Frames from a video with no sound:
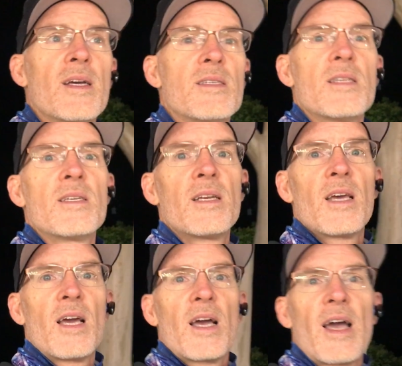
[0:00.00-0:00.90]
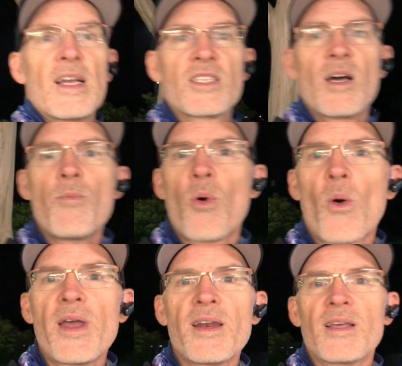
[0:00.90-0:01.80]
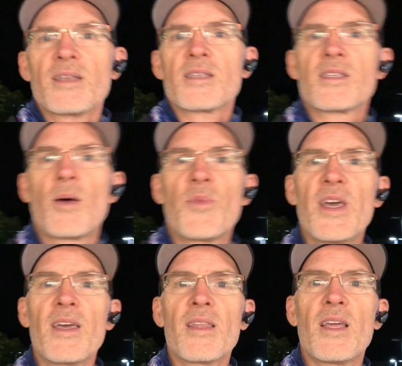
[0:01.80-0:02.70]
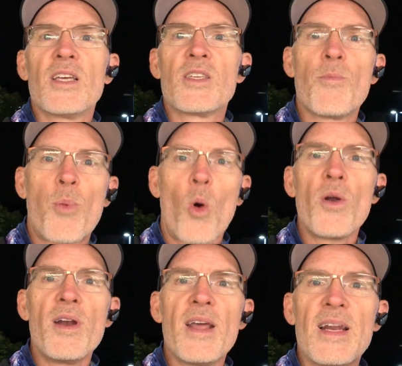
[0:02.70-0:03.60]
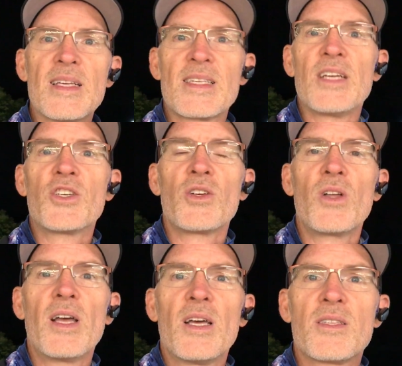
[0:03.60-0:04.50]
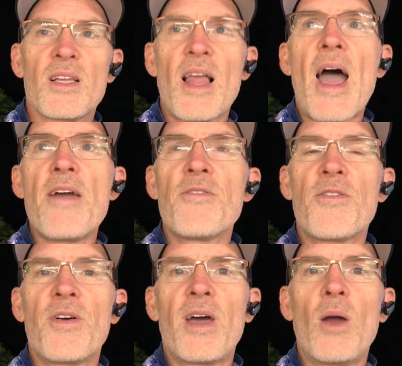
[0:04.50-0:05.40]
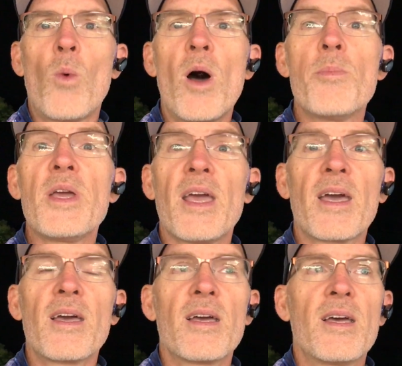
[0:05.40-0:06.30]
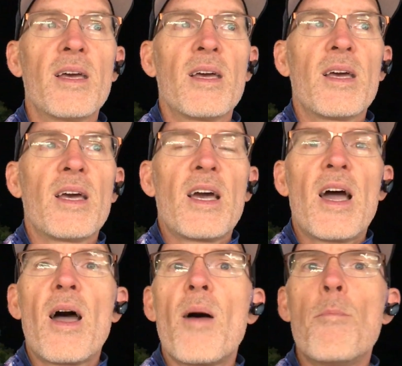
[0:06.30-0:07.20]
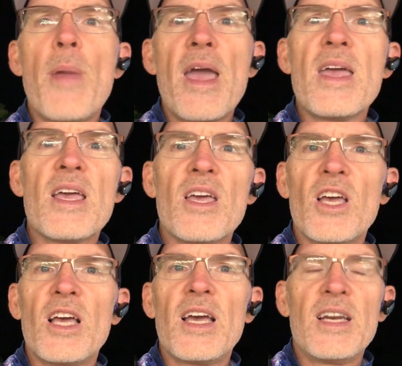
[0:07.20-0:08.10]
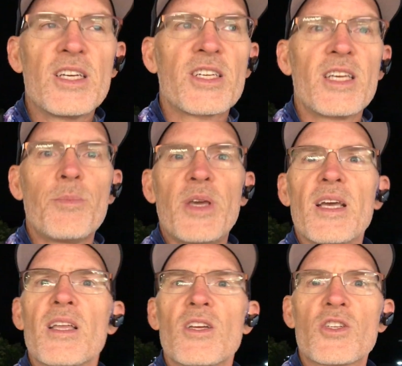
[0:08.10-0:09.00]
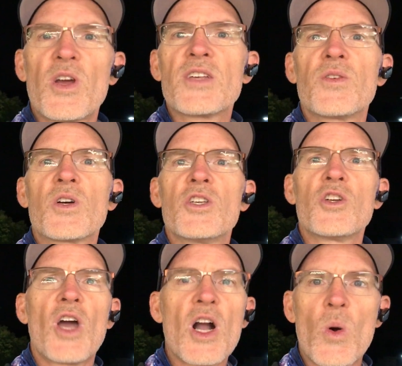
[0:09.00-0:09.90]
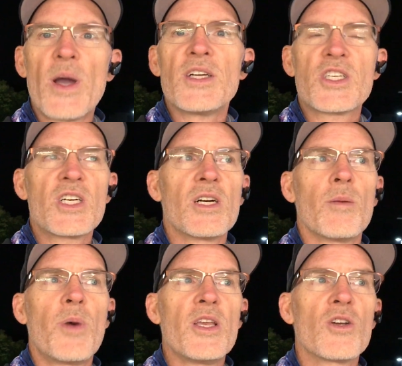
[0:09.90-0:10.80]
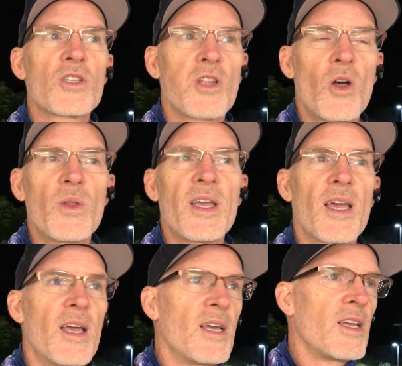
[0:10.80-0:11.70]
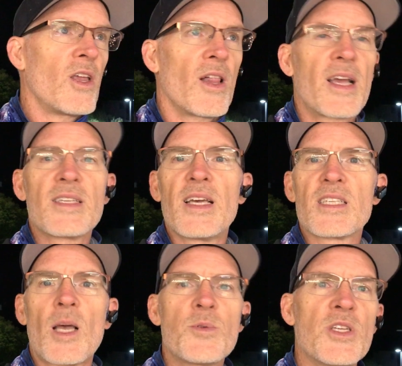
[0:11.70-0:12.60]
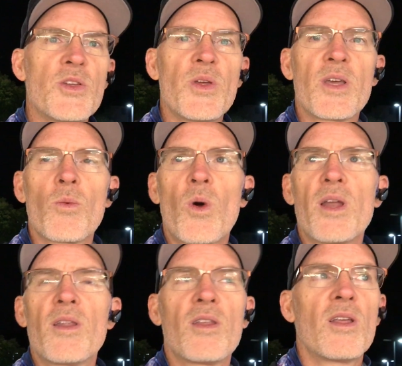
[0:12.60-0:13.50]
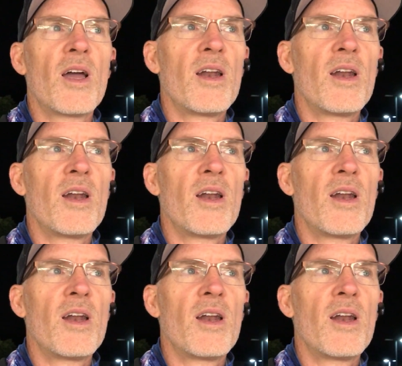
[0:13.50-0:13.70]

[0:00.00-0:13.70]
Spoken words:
is that at some point, something that is important and essential to life and well-being may initially be a little stressful because you're not quite sure, but you're slowly, you know, like I say, substituting one